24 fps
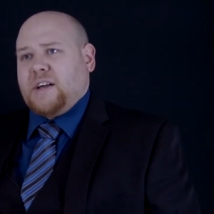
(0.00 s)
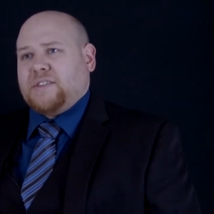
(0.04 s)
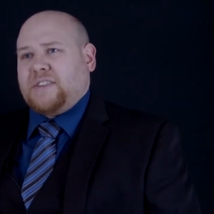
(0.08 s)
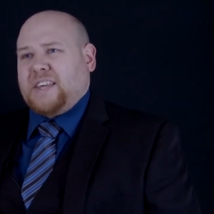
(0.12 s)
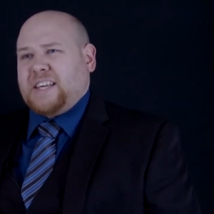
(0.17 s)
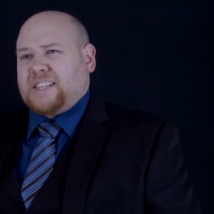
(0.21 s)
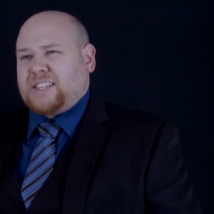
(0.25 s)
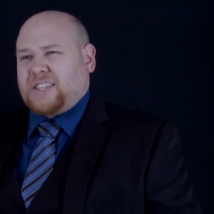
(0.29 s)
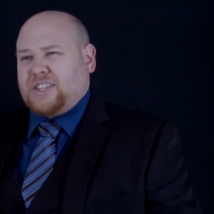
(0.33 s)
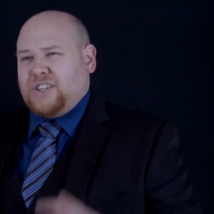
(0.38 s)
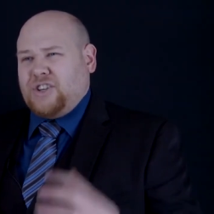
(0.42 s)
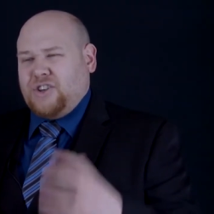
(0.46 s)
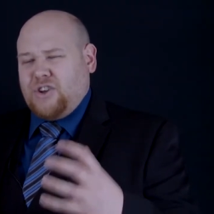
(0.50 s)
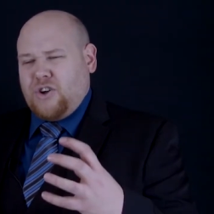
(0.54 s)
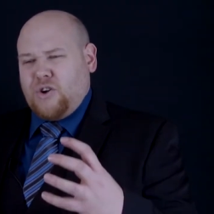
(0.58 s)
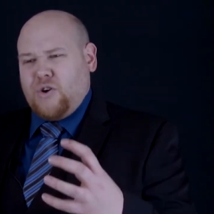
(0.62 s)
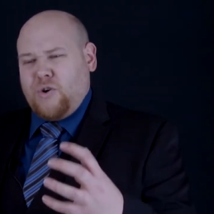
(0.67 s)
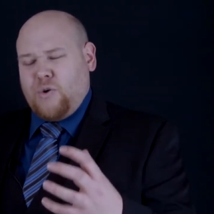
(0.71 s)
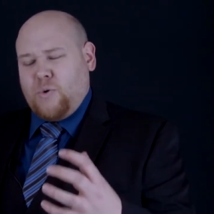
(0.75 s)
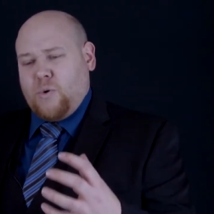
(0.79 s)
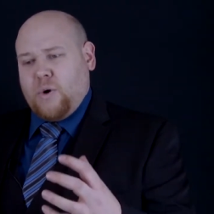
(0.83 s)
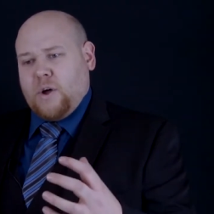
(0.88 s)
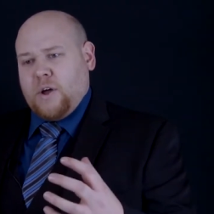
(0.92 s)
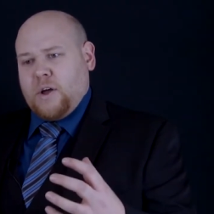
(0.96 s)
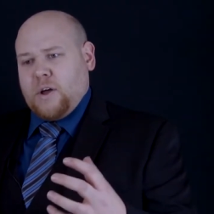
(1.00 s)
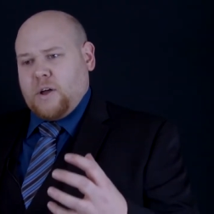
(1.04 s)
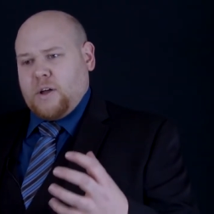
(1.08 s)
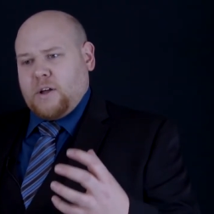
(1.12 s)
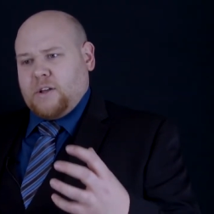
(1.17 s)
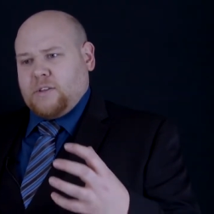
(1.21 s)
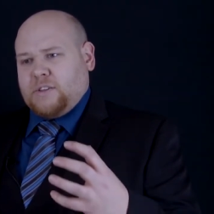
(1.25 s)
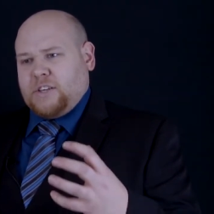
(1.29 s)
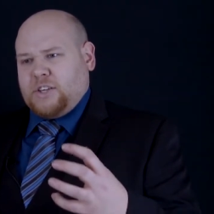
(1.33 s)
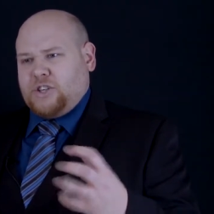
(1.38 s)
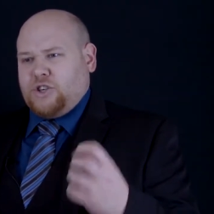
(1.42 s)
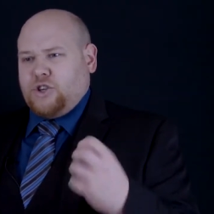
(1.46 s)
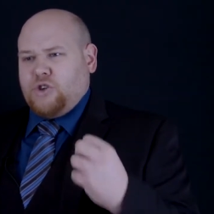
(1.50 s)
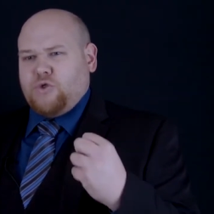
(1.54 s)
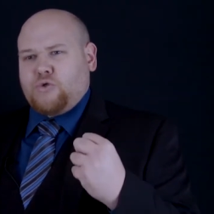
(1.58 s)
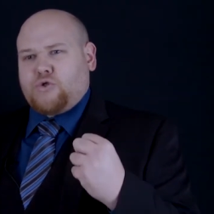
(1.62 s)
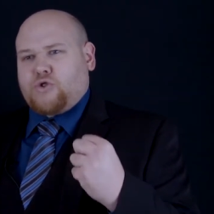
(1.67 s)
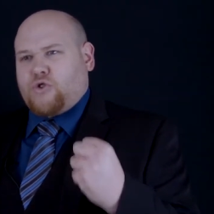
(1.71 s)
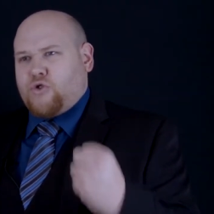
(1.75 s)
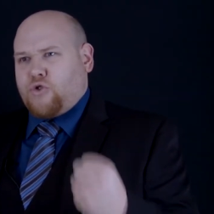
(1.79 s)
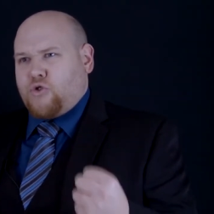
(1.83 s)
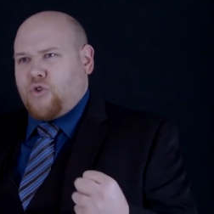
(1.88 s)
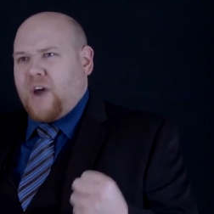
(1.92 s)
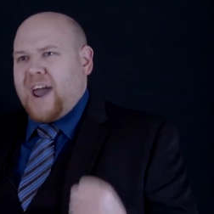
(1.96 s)
This new, this new
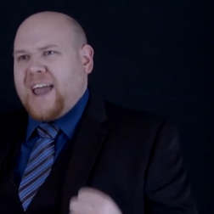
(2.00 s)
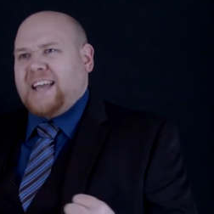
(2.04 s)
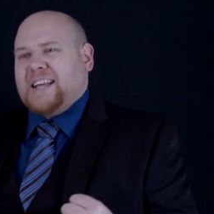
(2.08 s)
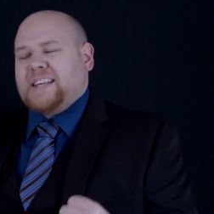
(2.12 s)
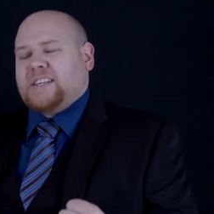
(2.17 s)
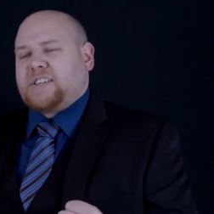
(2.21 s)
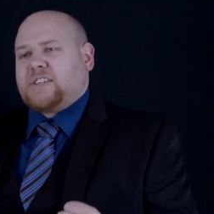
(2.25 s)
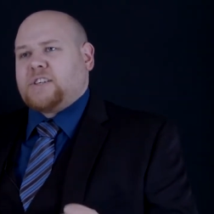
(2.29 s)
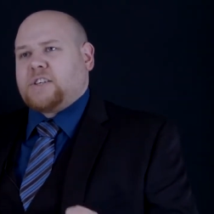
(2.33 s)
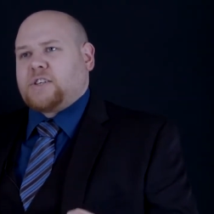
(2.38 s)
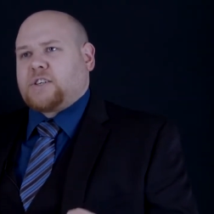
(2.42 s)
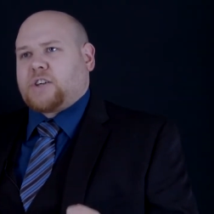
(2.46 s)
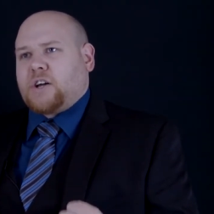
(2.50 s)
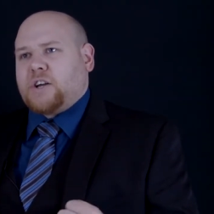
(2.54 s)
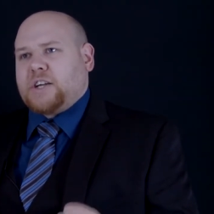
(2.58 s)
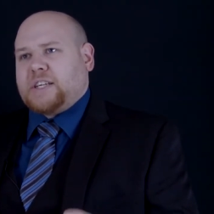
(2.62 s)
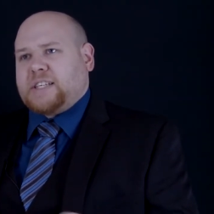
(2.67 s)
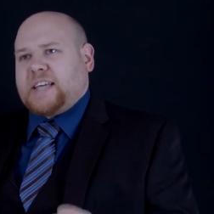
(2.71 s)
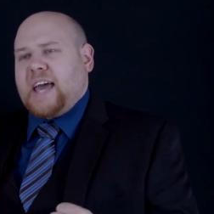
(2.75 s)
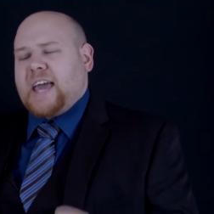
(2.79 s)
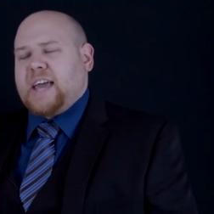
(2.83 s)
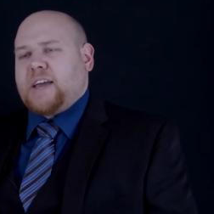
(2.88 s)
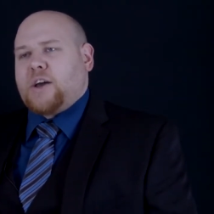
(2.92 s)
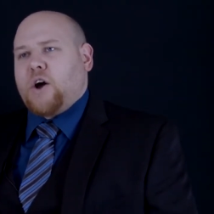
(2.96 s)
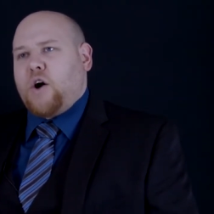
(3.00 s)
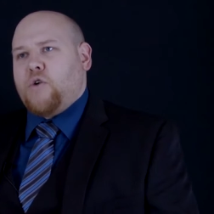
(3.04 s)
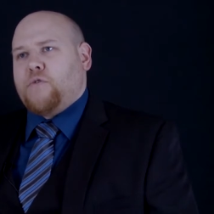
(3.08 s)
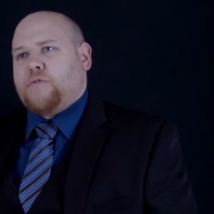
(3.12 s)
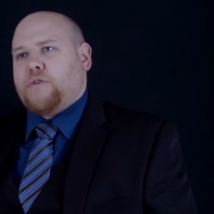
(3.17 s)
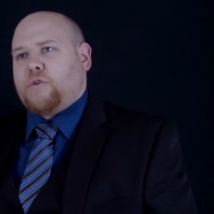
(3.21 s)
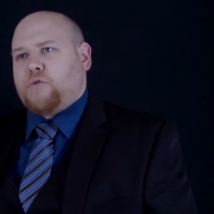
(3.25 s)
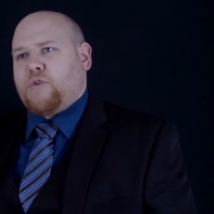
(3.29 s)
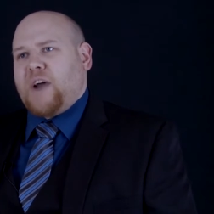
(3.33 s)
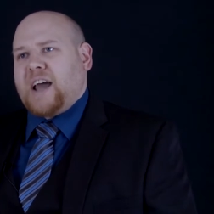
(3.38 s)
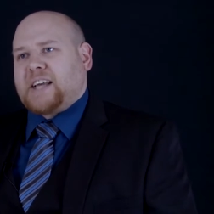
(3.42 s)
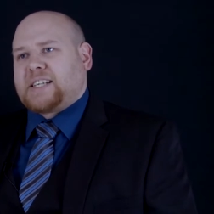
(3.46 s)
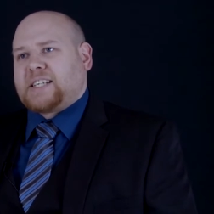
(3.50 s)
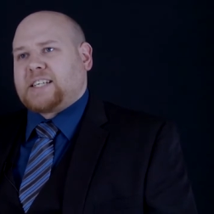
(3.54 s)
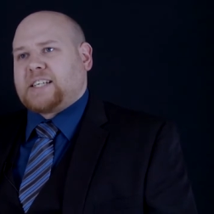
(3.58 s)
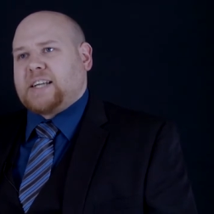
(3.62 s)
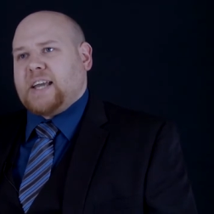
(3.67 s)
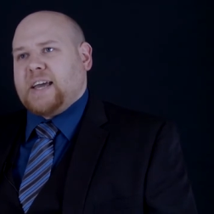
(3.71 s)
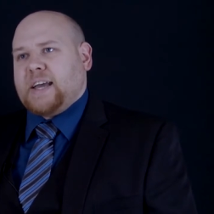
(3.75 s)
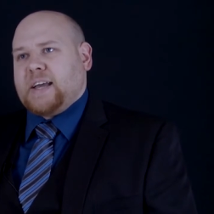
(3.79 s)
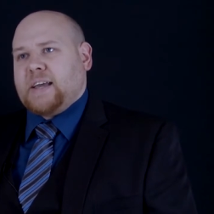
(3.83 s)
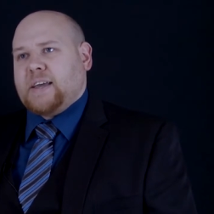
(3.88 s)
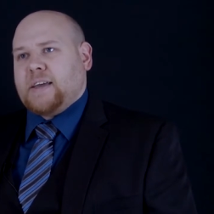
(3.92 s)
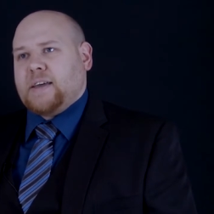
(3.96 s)
craze that's going to take over
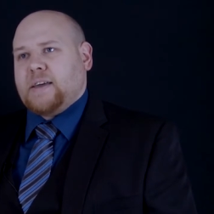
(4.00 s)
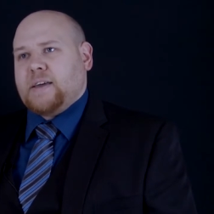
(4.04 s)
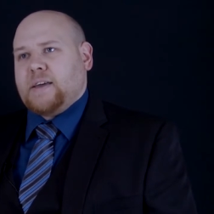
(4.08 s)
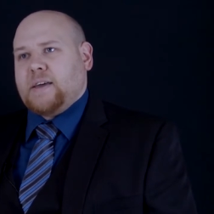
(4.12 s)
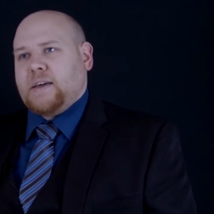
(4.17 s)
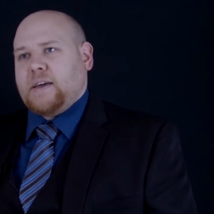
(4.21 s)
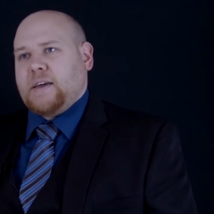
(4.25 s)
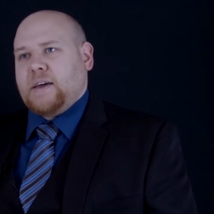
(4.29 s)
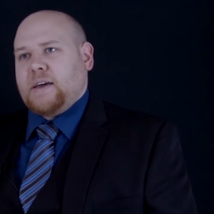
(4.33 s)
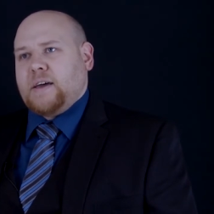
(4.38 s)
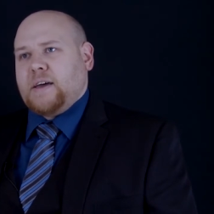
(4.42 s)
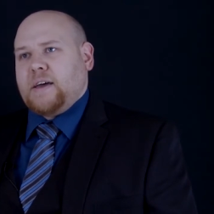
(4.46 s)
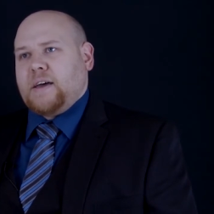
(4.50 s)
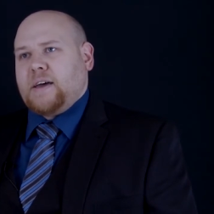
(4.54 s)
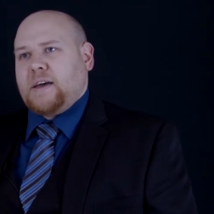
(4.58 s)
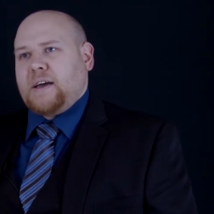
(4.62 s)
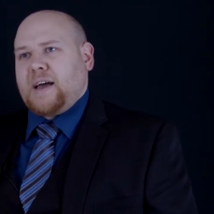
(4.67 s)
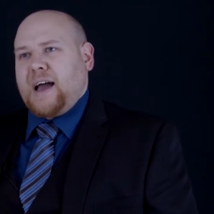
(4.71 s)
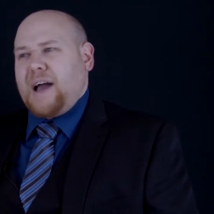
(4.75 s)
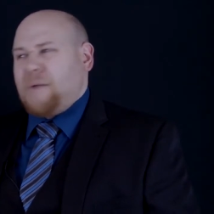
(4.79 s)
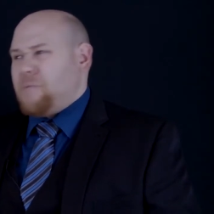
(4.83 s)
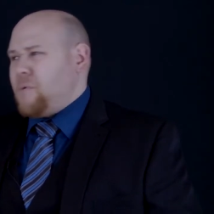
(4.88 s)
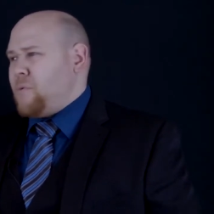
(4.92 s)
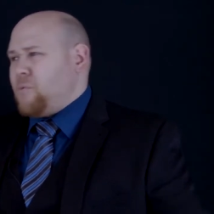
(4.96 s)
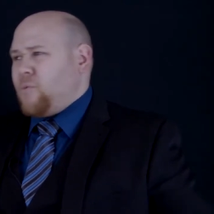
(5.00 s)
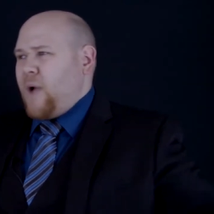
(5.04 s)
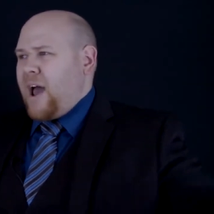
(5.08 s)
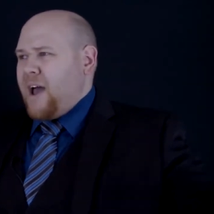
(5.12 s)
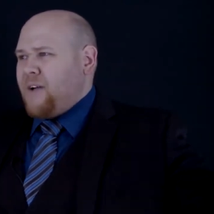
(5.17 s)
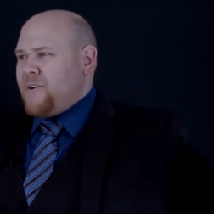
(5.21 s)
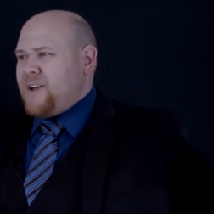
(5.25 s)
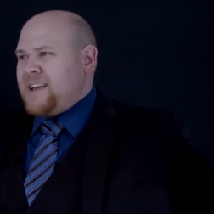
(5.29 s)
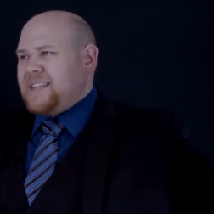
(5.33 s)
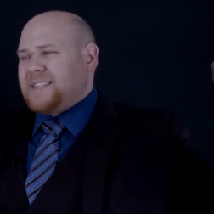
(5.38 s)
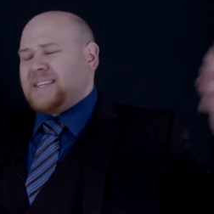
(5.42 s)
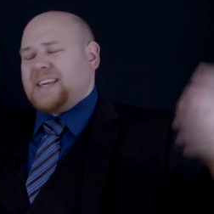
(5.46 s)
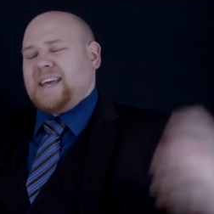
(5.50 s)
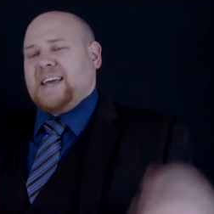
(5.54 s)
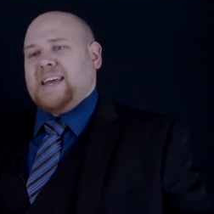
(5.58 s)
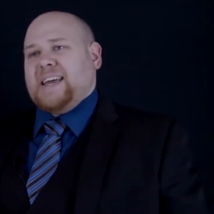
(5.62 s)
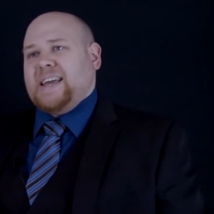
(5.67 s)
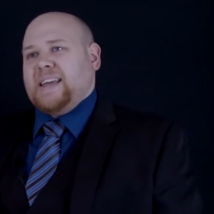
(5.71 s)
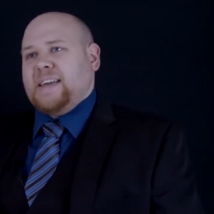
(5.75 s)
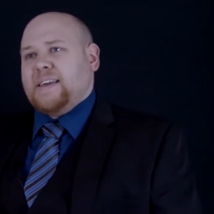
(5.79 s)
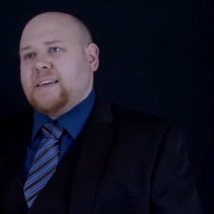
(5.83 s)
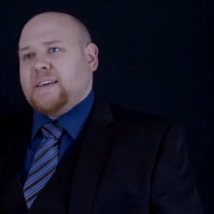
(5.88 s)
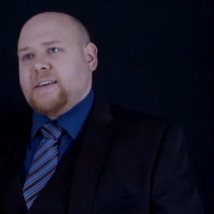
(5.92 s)
wrestling. And where is he?